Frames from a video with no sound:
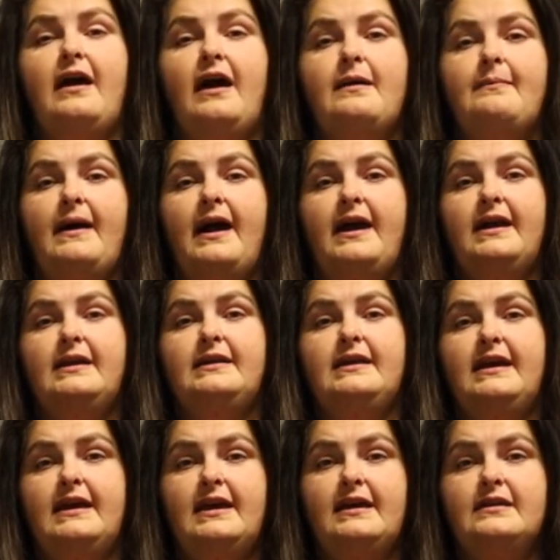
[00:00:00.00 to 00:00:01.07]
I might
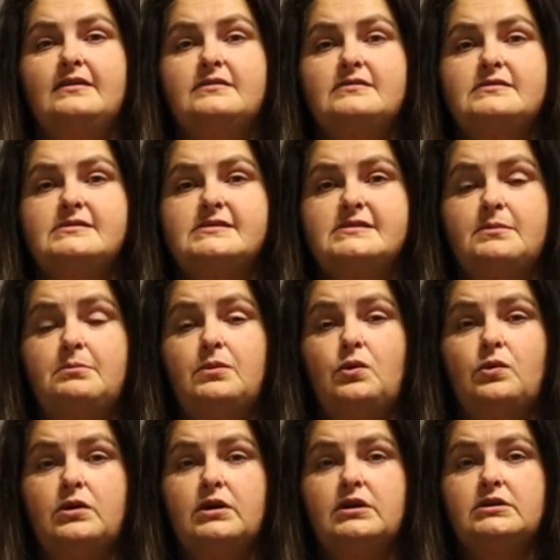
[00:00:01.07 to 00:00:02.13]
get some
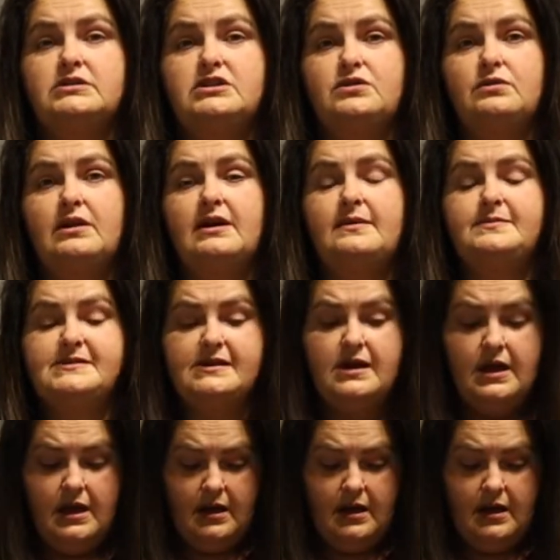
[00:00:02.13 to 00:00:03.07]
more tulips,